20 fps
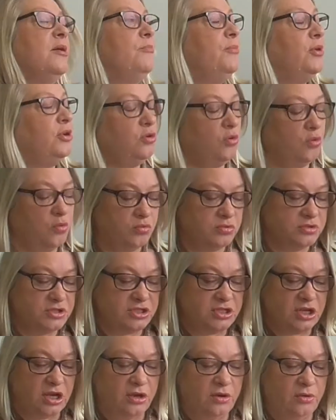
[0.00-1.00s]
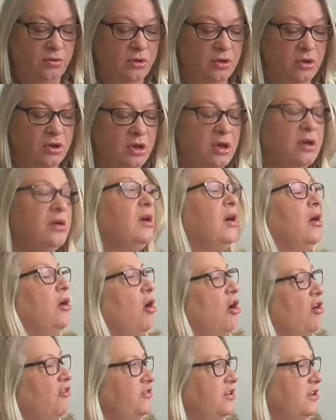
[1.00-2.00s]
But also,
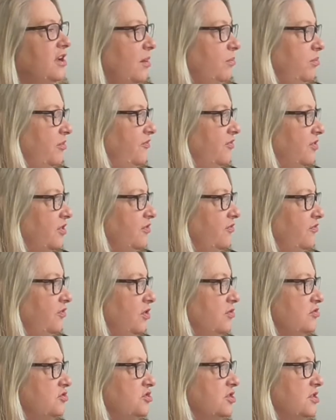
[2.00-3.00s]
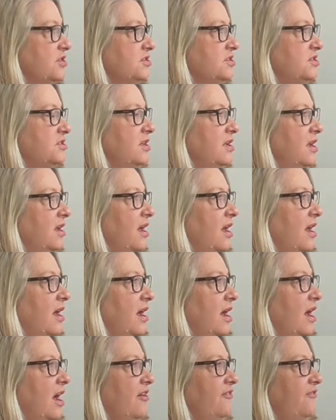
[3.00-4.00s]
often our preferred futures
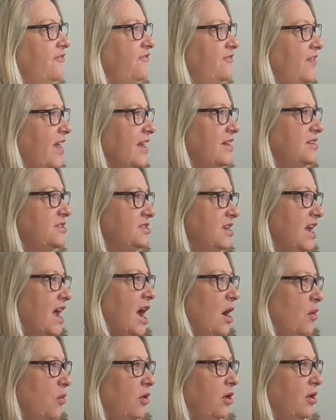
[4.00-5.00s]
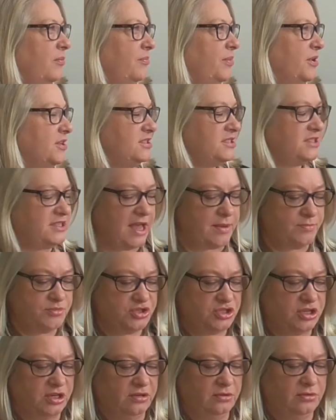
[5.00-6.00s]
affect our
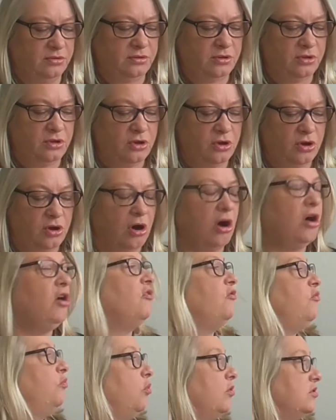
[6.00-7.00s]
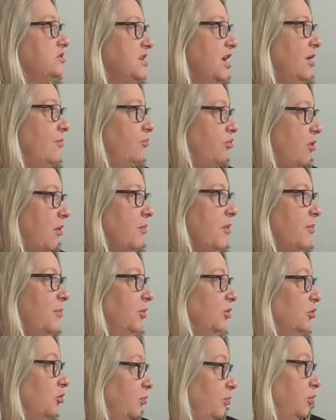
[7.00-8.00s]
perception of what are
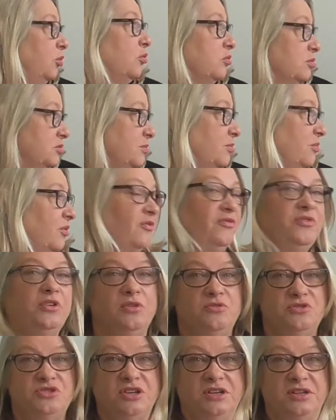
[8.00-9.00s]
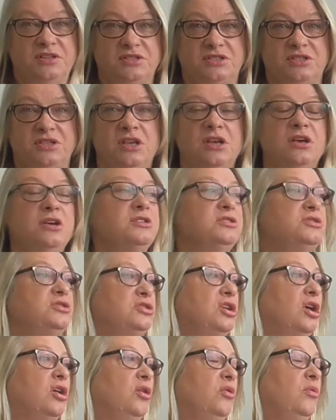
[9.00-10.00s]
probable or plausible futures.
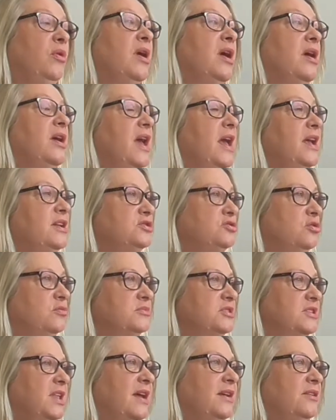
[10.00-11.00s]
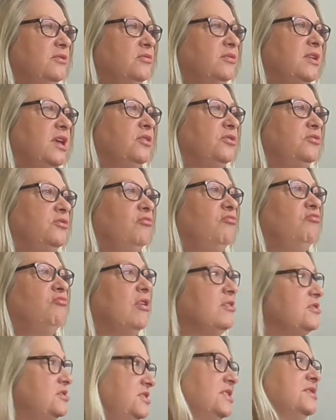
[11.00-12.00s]
So it's almost like looking through
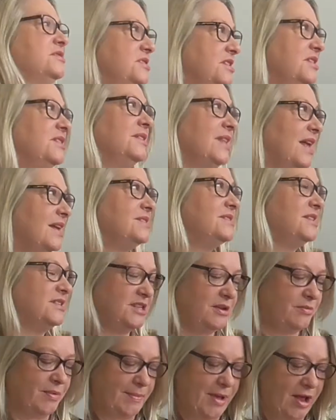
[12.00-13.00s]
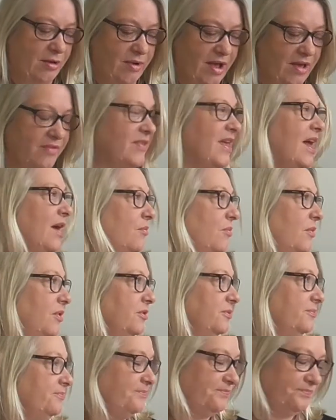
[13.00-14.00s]
rose-tinted glasses around that
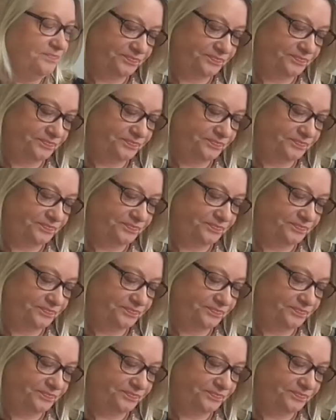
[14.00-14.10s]
one.